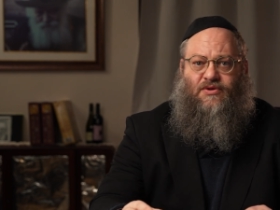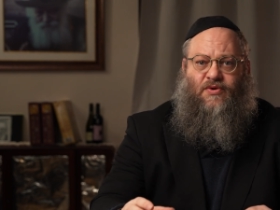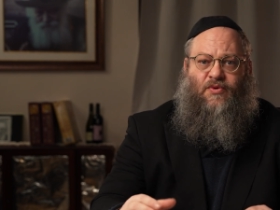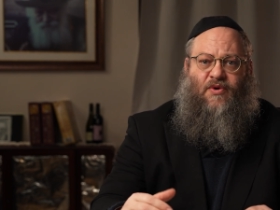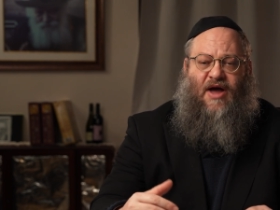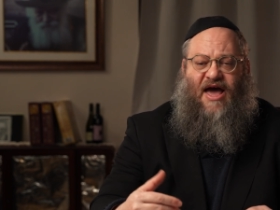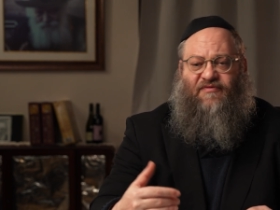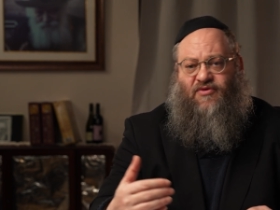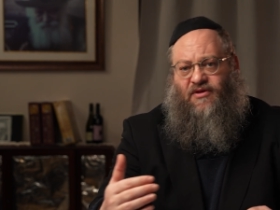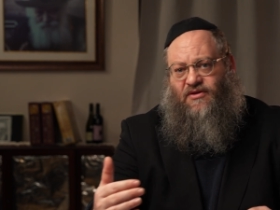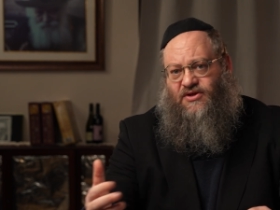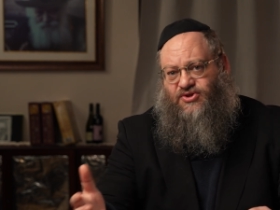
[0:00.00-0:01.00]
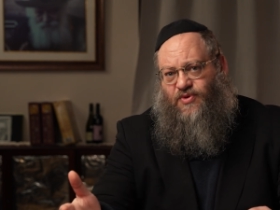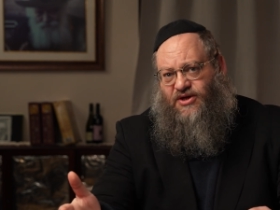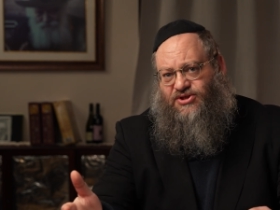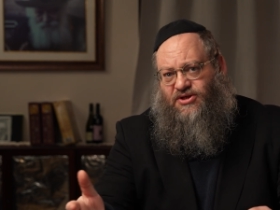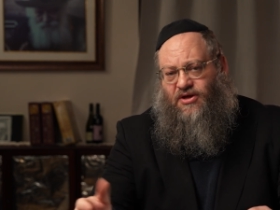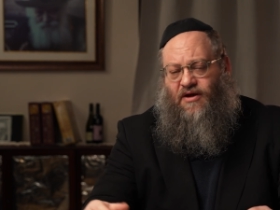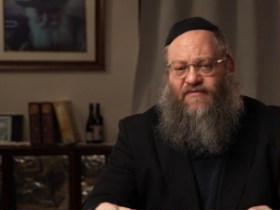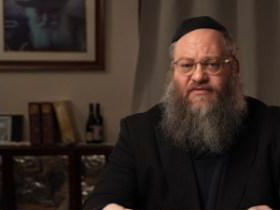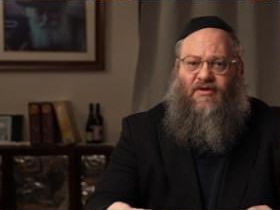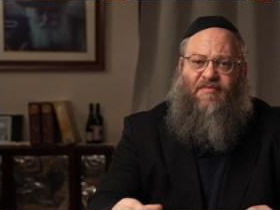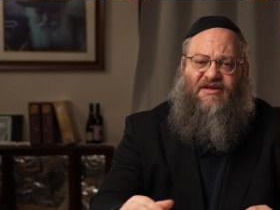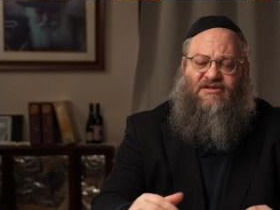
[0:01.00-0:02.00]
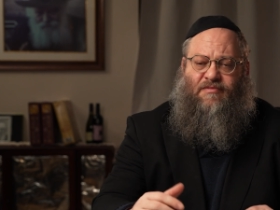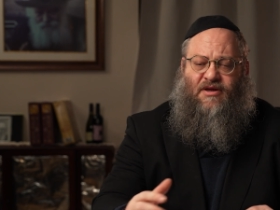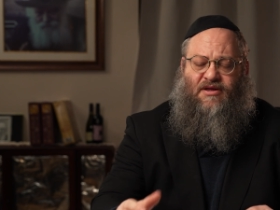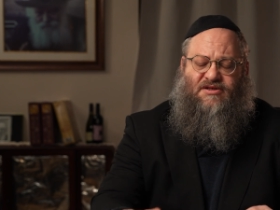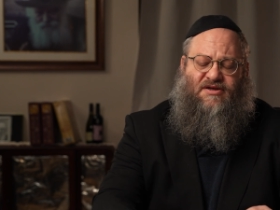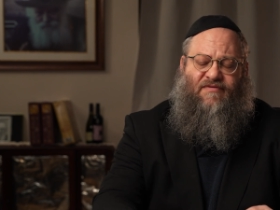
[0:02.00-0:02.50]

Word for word: to after the destruction of the Beis Hamikdash